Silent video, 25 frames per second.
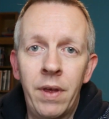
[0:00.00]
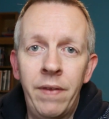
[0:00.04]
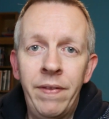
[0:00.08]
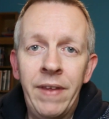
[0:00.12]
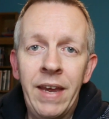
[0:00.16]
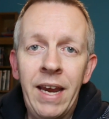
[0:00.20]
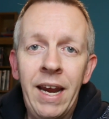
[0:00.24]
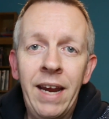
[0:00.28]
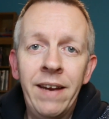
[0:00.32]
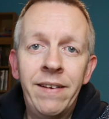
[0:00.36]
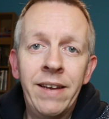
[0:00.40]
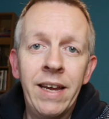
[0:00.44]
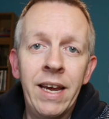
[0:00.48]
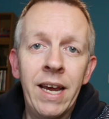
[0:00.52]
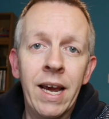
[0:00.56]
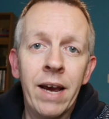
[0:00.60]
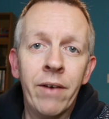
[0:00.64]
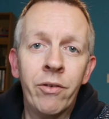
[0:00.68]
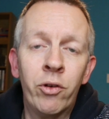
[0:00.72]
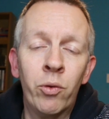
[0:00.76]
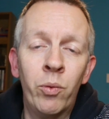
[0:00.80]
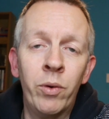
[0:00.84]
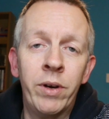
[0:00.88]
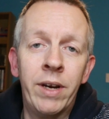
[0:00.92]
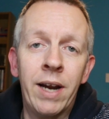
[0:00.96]
The
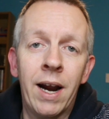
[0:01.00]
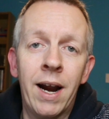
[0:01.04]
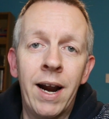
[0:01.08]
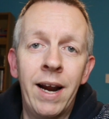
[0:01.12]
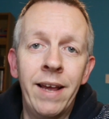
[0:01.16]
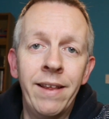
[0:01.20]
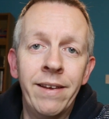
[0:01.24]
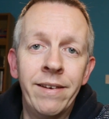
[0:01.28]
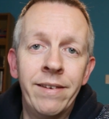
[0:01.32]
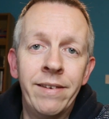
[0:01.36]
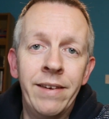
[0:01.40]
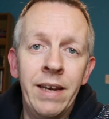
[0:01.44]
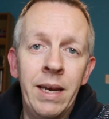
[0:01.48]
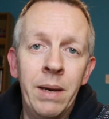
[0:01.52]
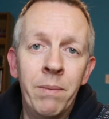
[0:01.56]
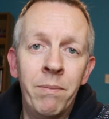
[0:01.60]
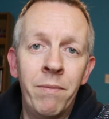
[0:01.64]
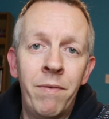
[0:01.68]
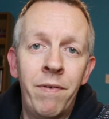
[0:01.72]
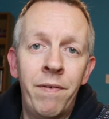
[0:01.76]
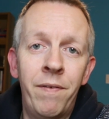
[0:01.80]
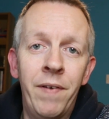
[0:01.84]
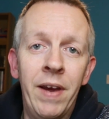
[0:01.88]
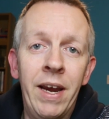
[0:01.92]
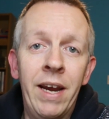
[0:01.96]
ETFs would carry the same
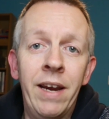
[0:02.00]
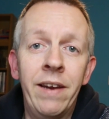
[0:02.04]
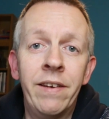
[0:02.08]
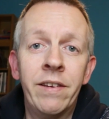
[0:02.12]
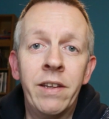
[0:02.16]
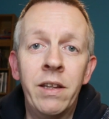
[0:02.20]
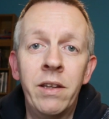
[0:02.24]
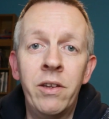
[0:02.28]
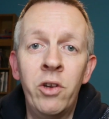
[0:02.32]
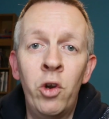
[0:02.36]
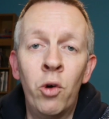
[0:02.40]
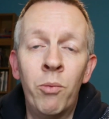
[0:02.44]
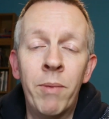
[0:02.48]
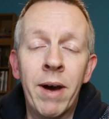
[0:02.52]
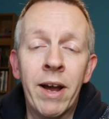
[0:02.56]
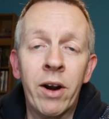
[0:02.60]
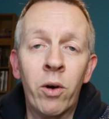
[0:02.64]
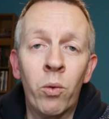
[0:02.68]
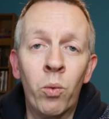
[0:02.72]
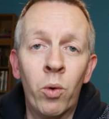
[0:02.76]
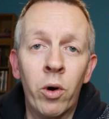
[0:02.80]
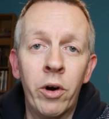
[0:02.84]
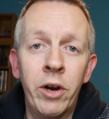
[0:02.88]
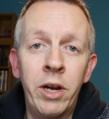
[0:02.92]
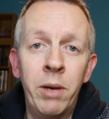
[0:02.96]
fees no matter
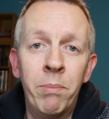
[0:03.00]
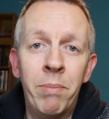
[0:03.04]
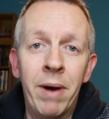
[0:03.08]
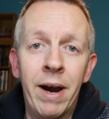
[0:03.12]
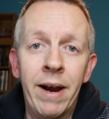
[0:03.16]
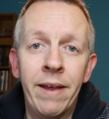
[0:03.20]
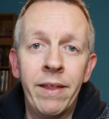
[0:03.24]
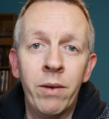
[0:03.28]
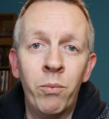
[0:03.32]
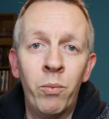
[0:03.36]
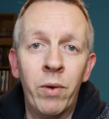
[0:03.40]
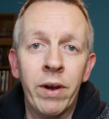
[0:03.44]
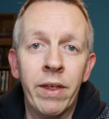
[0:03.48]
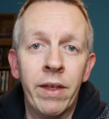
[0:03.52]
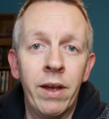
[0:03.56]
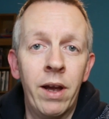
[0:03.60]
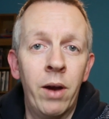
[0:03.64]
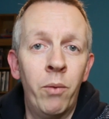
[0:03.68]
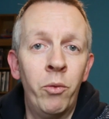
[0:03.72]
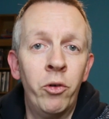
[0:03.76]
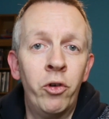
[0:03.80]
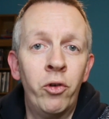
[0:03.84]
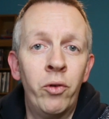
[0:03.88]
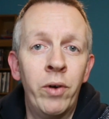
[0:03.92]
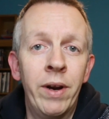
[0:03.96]
where you buy them, whether
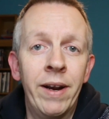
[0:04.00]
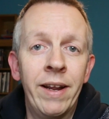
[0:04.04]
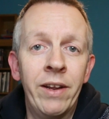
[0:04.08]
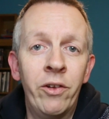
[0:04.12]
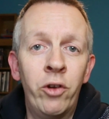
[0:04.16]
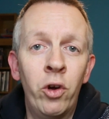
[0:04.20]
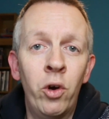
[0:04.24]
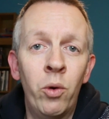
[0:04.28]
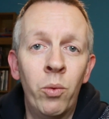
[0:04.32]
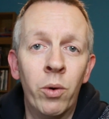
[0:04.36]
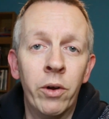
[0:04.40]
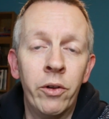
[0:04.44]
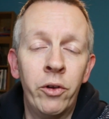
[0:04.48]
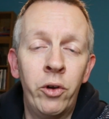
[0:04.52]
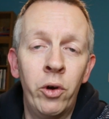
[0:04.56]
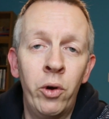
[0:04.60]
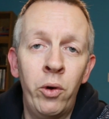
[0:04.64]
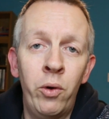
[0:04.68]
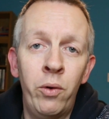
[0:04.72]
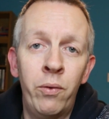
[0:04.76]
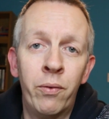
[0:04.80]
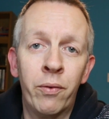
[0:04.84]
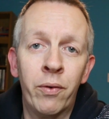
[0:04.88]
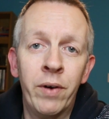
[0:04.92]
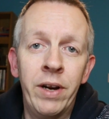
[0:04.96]
that was Trading
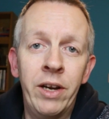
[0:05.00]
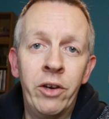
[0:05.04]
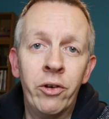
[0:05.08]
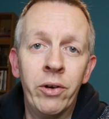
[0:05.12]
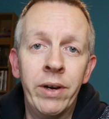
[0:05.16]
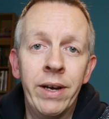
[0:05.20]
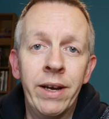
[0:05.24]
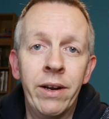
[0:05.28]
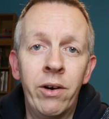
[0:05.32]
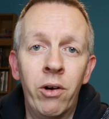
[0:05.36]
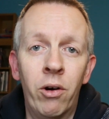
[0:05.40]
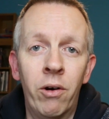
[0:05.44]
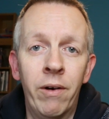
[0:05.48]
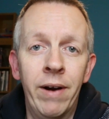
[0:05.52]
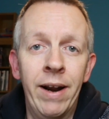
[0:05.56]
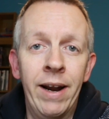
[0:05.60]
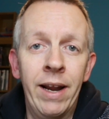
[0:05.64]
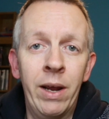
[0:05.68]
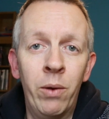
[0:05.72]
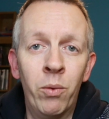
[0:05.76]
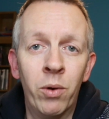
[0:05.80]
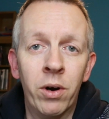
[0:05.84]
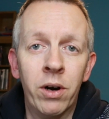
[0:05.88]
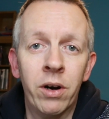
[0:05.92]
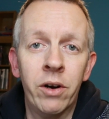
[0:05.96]
212, Free Trade or
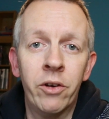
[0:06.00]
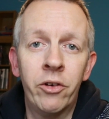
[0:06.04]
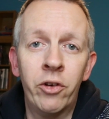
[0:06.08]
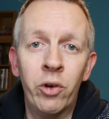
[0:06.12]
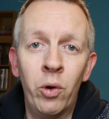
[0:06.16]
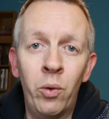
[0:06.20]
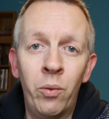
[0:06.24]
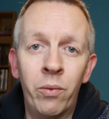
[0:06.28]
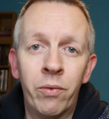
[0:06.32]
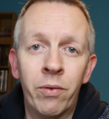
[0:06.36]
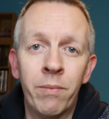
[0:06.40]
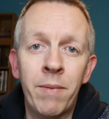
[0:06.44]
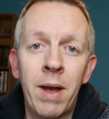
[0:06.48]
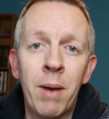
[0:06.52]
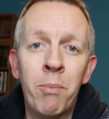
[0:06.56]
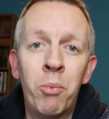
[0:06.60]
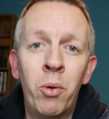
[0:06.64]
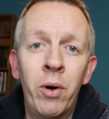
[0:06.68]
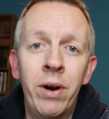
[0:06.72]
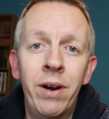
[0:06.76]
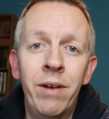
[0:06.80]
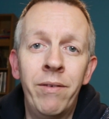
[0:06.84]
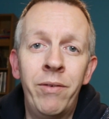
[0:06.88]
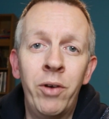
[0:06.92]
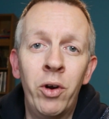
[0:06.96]
anywhere, so from that
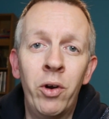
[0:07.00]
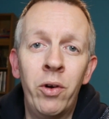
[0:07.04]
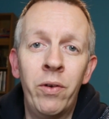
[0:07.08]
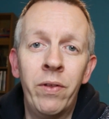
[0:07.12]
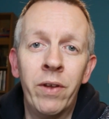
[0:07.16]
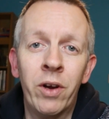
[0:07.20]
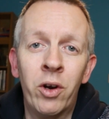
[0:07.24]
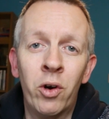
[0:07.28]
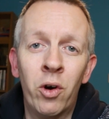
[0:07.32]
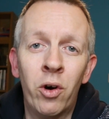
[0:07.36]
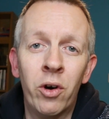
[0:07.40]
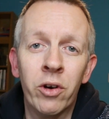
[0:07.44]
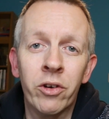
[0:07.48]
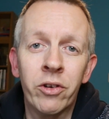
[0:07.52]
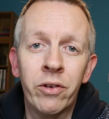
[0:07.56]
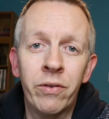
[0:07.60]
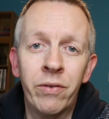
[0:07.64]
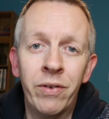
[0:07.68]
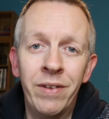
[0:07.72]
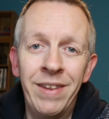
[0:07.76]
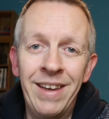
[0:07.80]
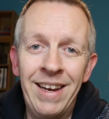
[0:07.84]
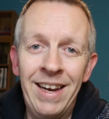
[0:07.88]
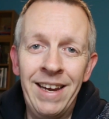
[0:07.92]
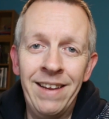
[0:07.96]
point of view the costs
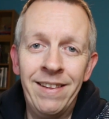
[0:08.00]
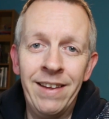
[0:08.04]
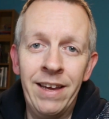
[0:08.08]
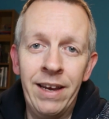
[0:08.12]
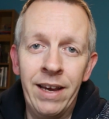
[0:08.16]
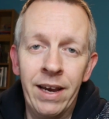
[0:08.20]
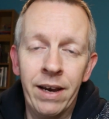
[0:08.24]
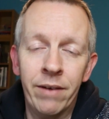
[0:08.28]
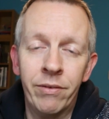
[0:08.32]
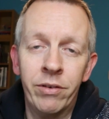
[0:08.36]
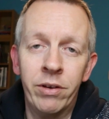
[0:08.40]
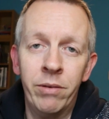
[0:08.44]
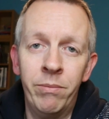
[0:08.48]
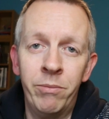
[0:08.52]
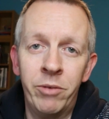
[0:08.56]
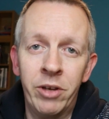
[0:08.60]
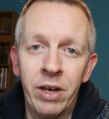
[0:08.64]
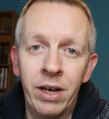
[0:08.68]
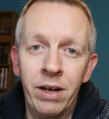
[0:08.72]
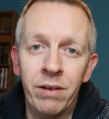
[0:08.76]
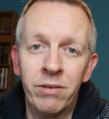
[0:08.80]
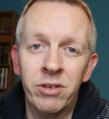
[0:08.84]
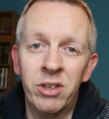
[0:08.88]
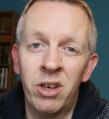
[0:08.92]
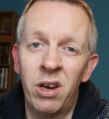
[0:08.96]
for the ETFs
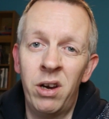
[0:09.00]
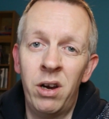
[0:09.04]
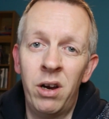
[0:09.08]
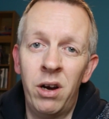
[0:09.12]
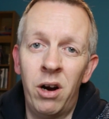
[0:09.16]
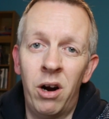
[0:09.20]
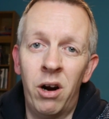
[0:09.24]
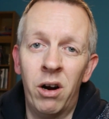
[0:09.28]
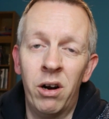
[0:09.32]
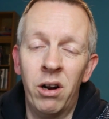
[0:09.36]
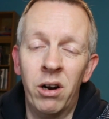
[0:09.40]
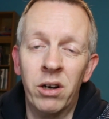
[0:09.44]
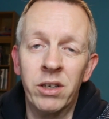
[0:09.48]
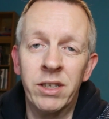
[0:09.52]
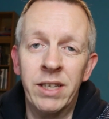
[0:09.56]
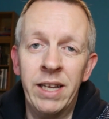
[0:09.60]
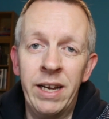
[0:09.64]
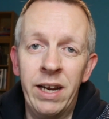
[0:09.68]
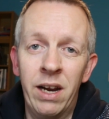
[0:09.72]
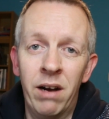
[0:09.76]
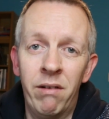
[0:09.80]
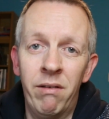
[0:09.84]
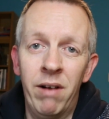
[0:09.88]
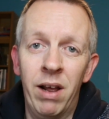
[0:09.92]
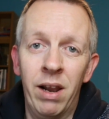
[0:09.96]
themselves are
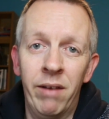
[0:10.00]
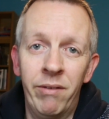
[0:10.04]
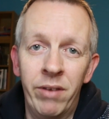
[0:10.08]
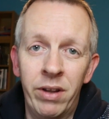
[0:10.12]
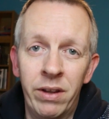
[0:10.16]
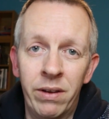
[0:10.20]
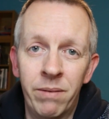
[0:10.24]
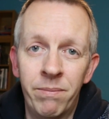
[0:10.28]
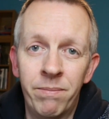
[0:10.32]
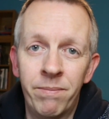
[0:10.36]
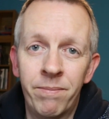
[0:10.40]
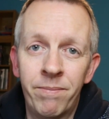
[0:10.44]
largely irrelevant.